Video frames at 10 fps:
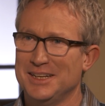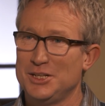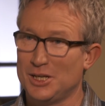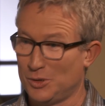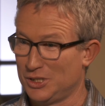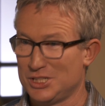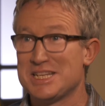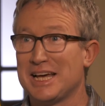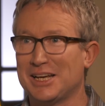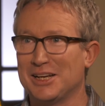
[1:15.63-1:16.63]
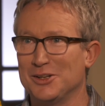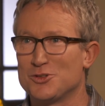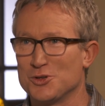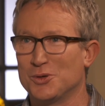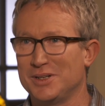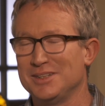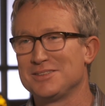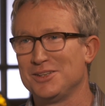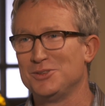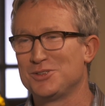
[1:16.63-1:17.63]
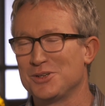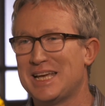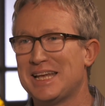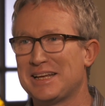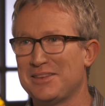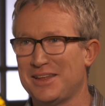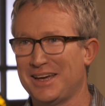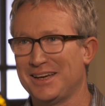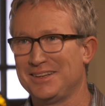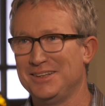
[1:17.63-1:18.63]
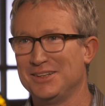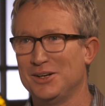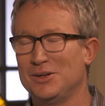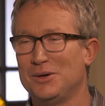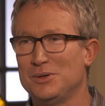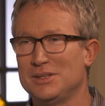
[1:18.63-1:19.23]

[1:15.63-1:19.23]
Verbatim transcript: you know, I wanted to tell a little story, and so so getting there, you know, uh,